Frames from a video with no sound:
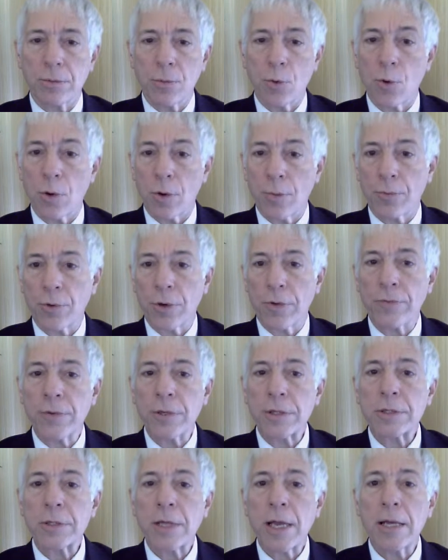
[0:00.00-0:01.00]
or a
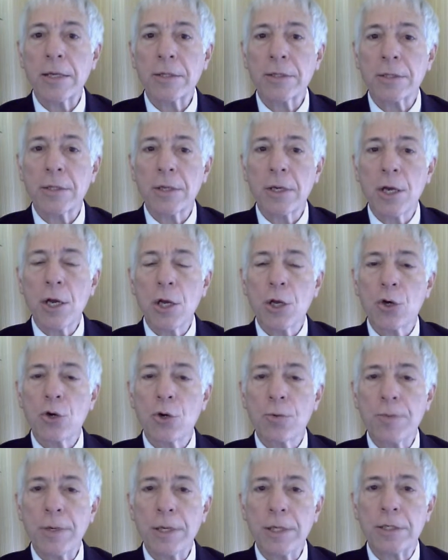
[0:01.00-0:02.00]
previous case
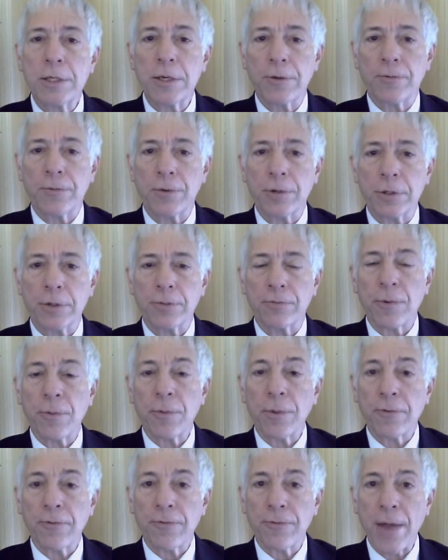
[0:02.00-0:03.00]
could be different
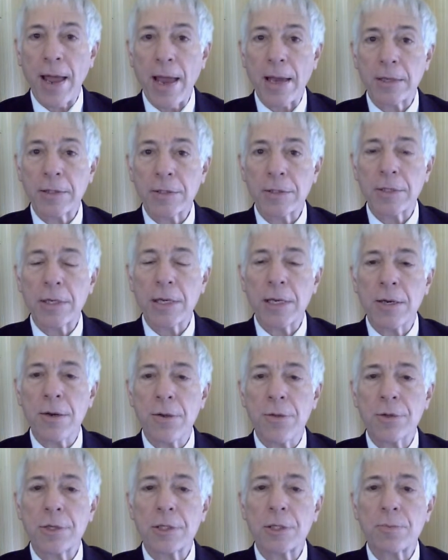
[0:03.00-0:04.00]
from the facts
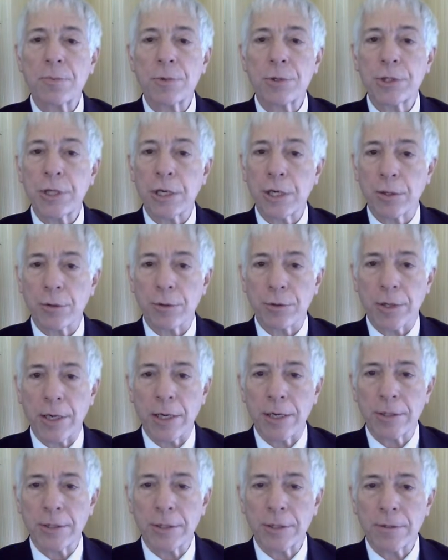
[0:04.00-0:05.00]
in this particular
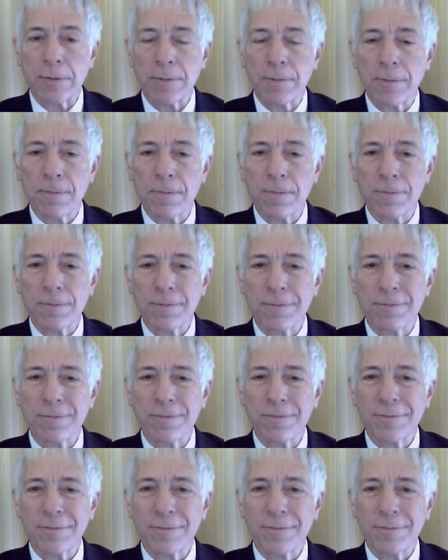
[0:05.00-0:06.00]
case.
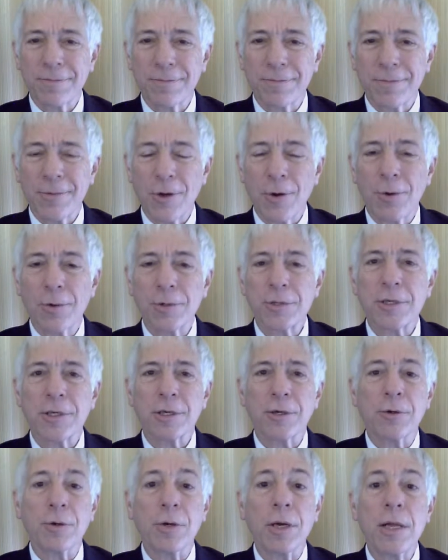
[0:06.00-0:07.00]

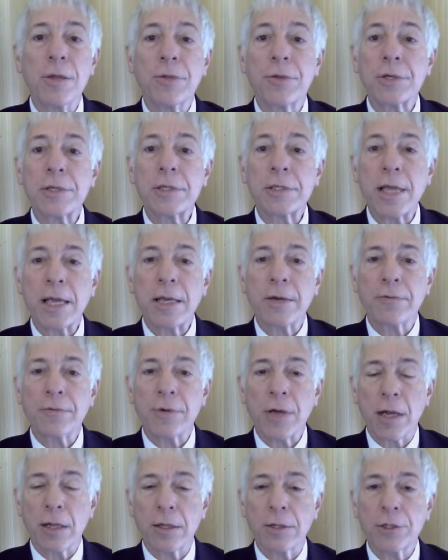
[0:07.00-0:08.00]
Also, the state of
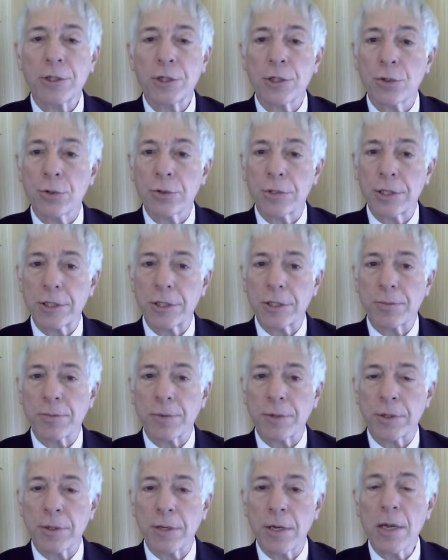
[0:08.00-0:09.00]
knowledge in your
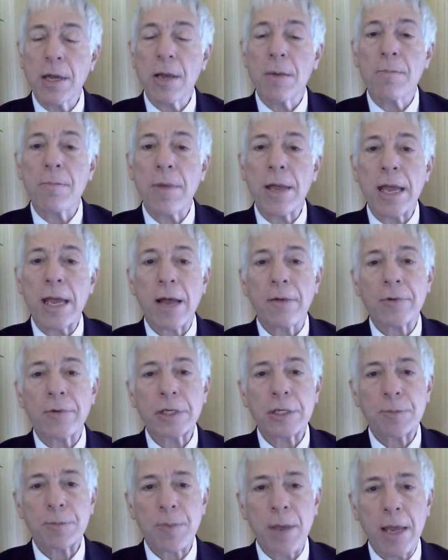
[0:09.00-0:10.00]
discipline may have
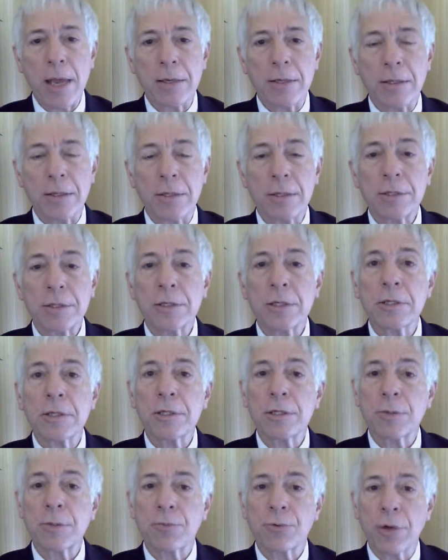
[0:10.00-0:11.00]
expanded
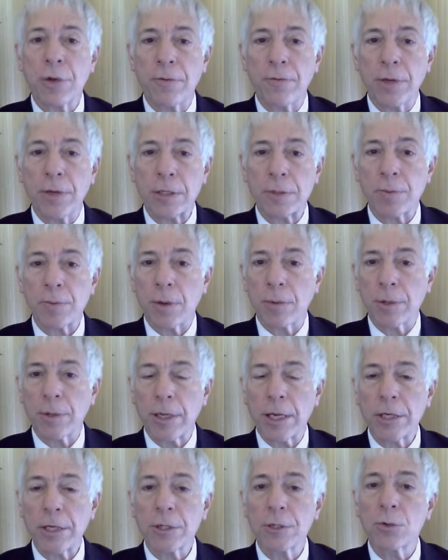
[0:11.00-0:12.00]
since the previous
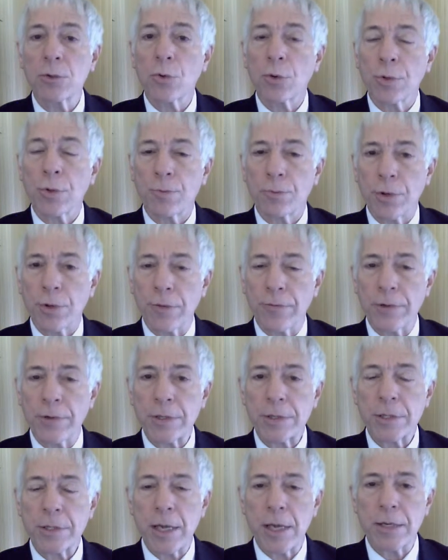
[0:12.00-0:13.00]
publication or the
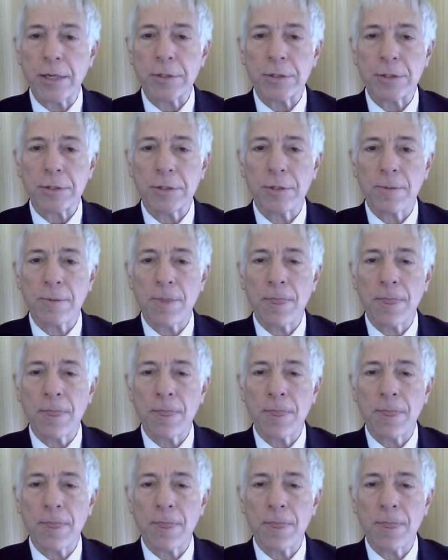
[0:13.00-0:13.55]
previous case.